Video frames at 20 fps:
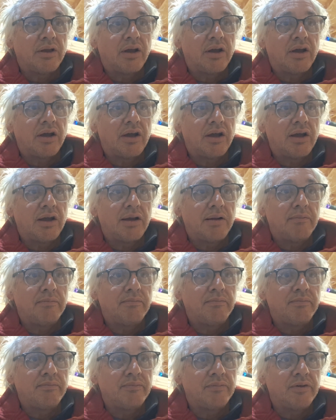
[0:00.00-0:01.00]

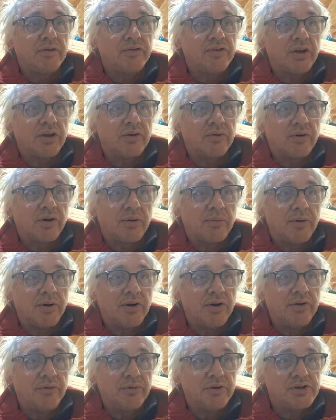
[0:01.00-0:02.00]
You take your
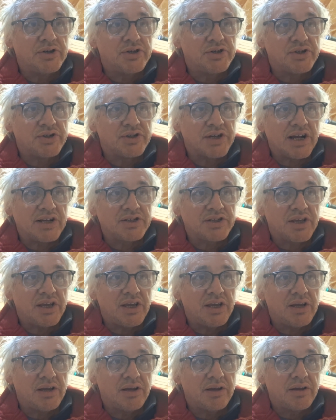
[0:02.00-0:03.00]
command, which is just
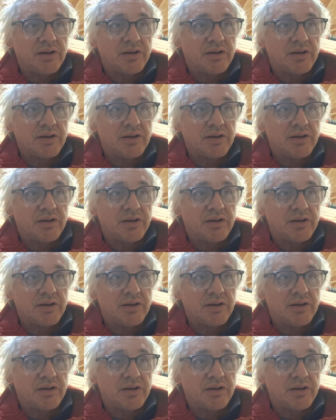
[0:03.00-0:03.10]
ASCII.